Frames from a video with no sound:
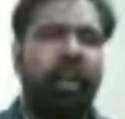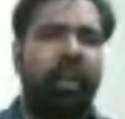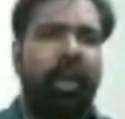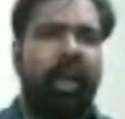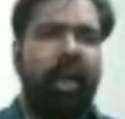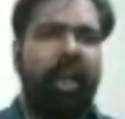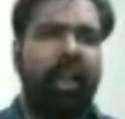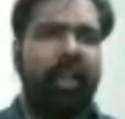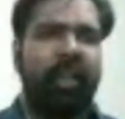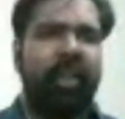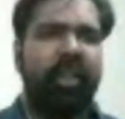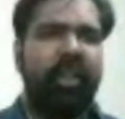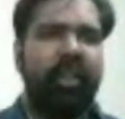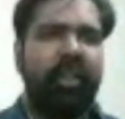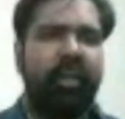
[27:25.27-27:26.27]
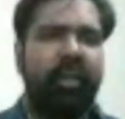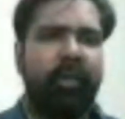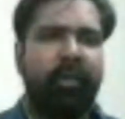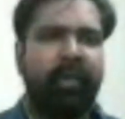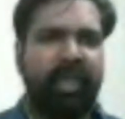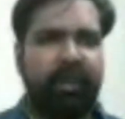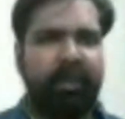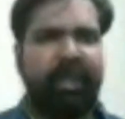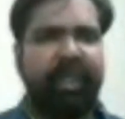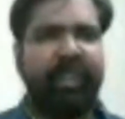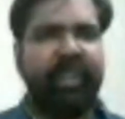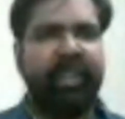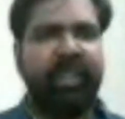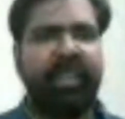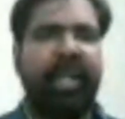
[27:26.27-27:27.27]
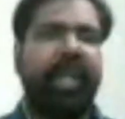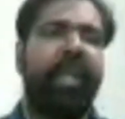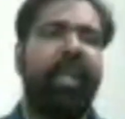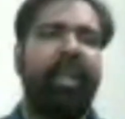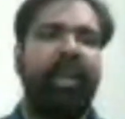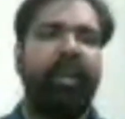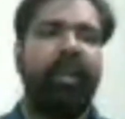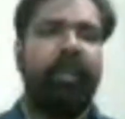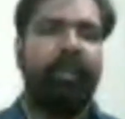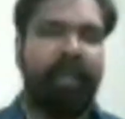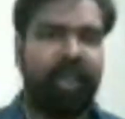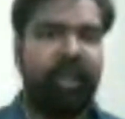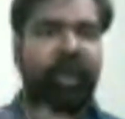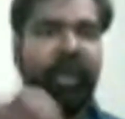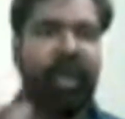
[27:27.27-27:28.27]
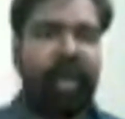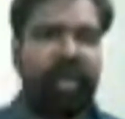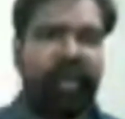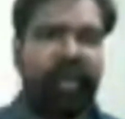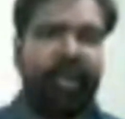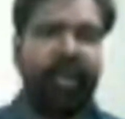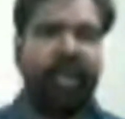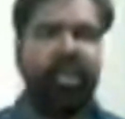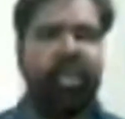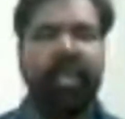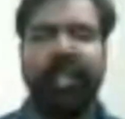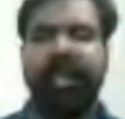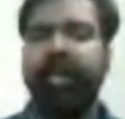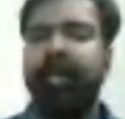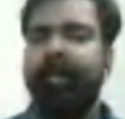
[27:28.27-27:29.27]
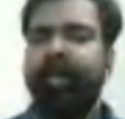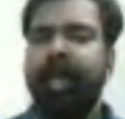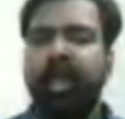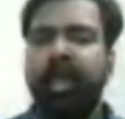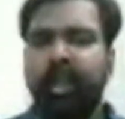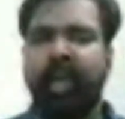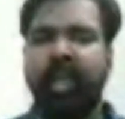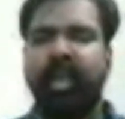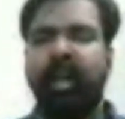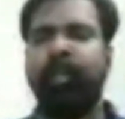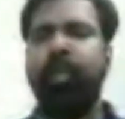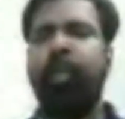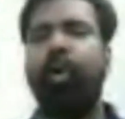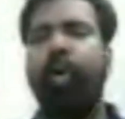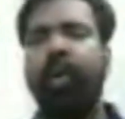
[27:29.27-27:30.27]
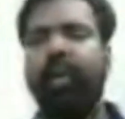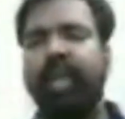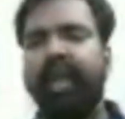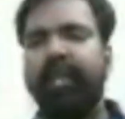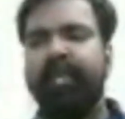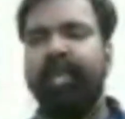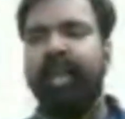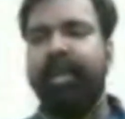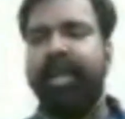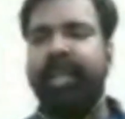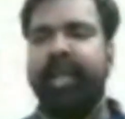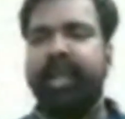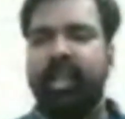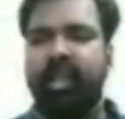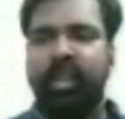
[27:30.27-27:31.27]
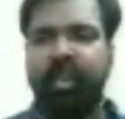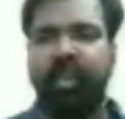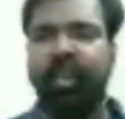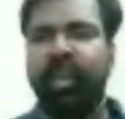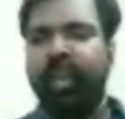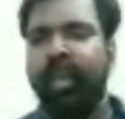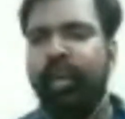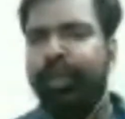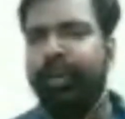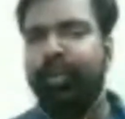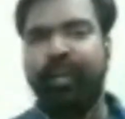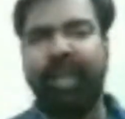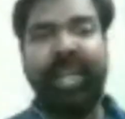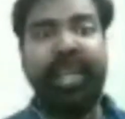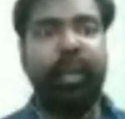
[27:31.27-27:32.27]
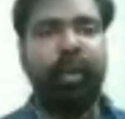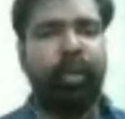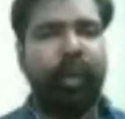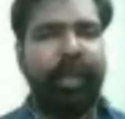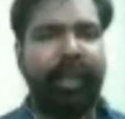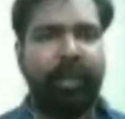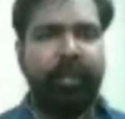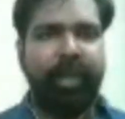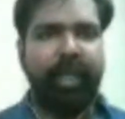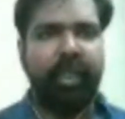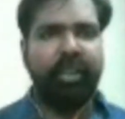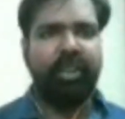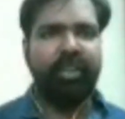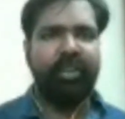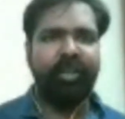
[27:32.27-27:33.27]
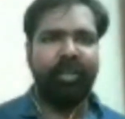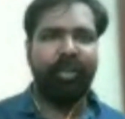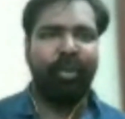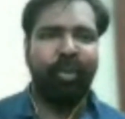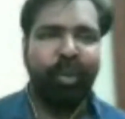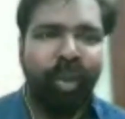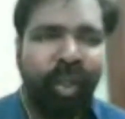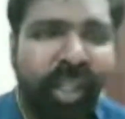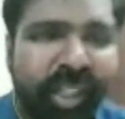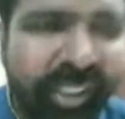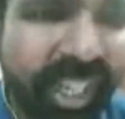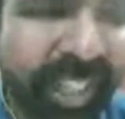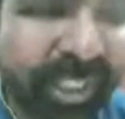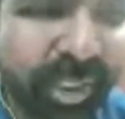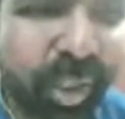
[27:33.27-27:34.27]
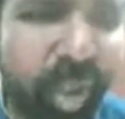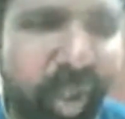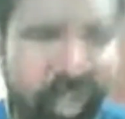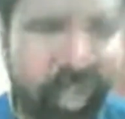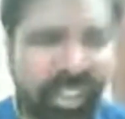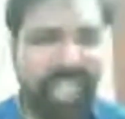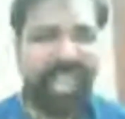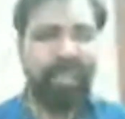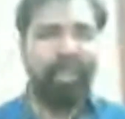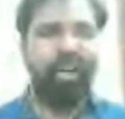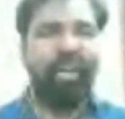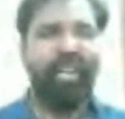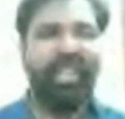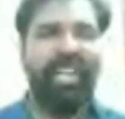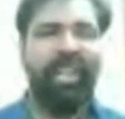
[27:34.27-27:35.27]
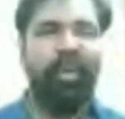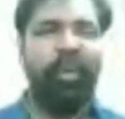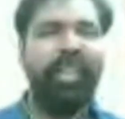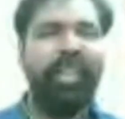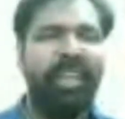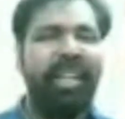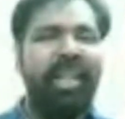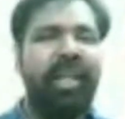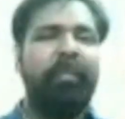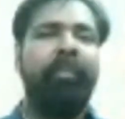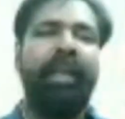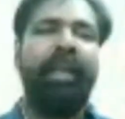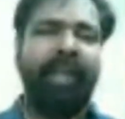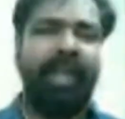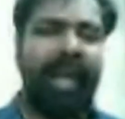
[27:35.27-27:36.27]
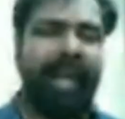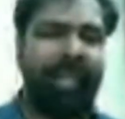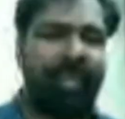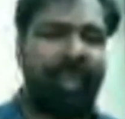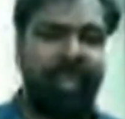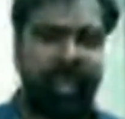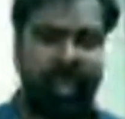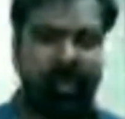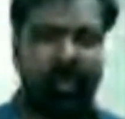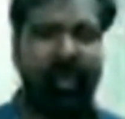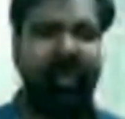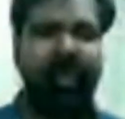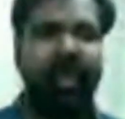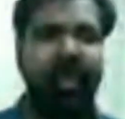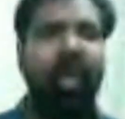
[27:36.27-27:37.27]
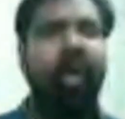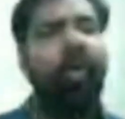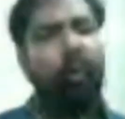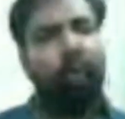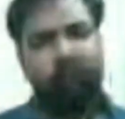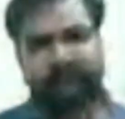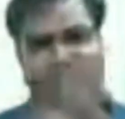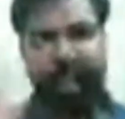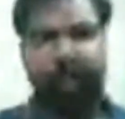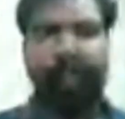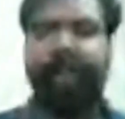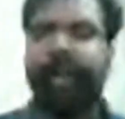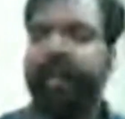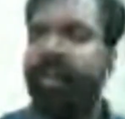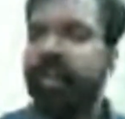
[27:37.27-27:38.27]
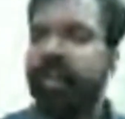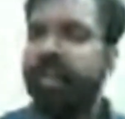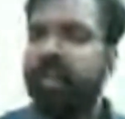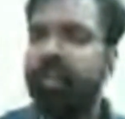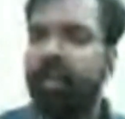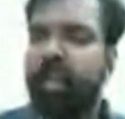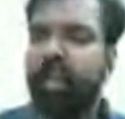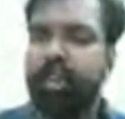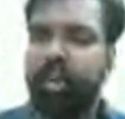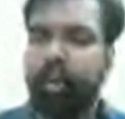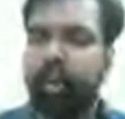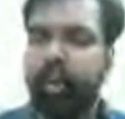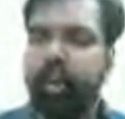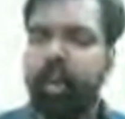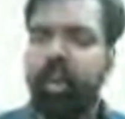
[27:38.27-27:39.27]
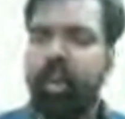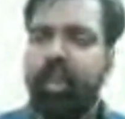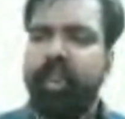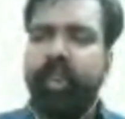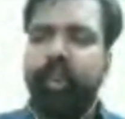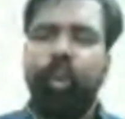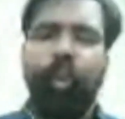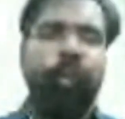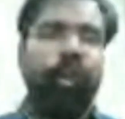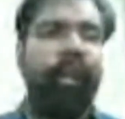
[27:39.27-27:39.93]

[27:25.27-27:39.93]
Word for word: other subjects in the second year because you had asked me yesterday. So I'll come to all that maybe in another 15 to 20 minutes. So that's all that I'm going to deal with Midnight's Children very quickly. Let's rush through that note.